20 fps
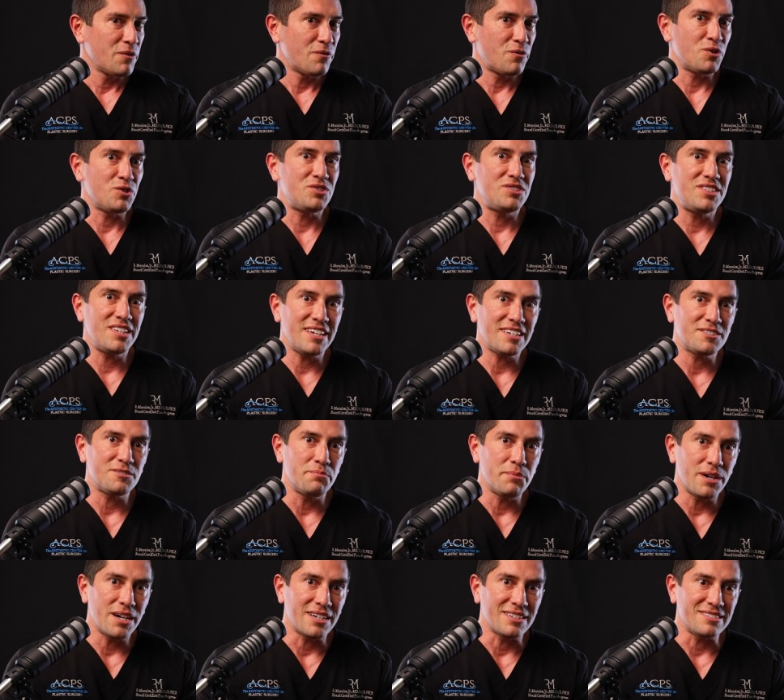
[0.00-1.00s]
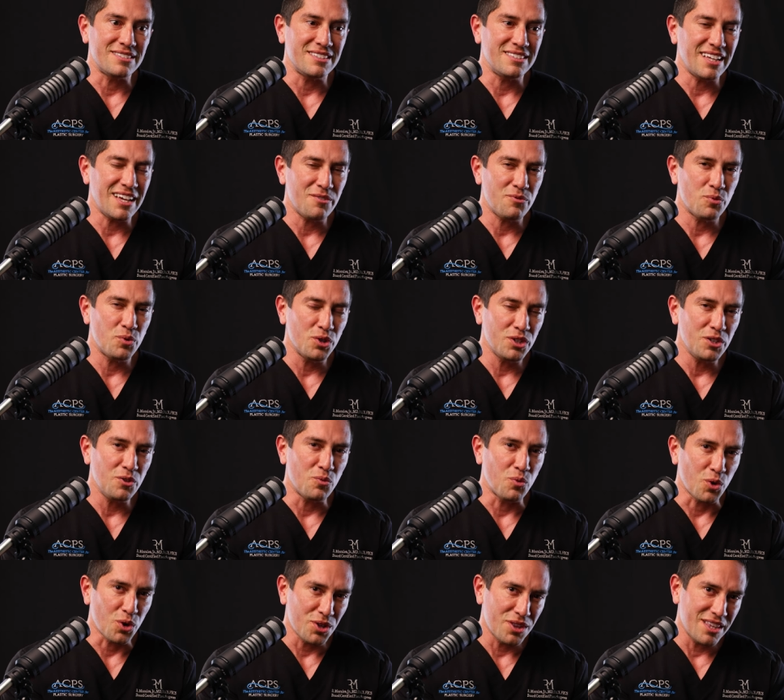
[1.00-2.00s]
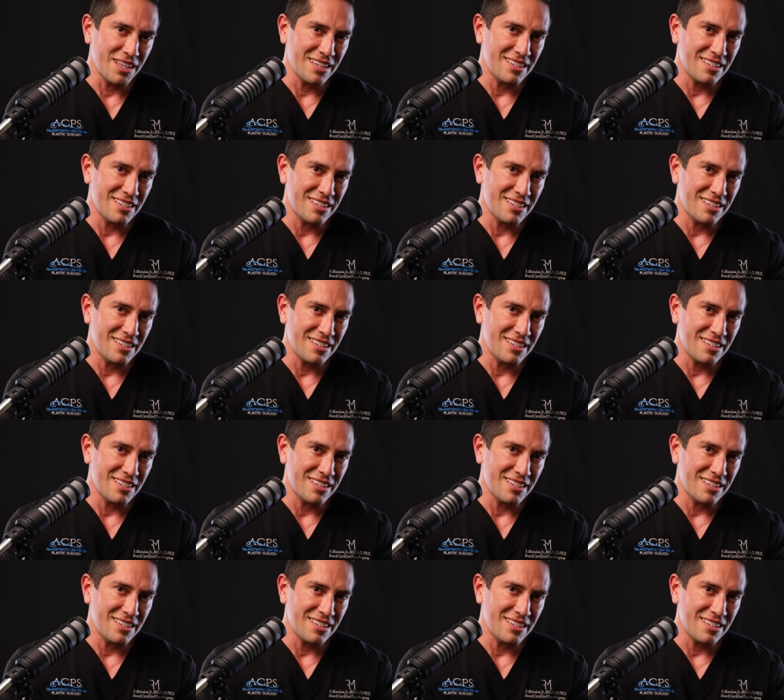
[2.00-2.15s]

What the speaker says: for 6 months, is that really worth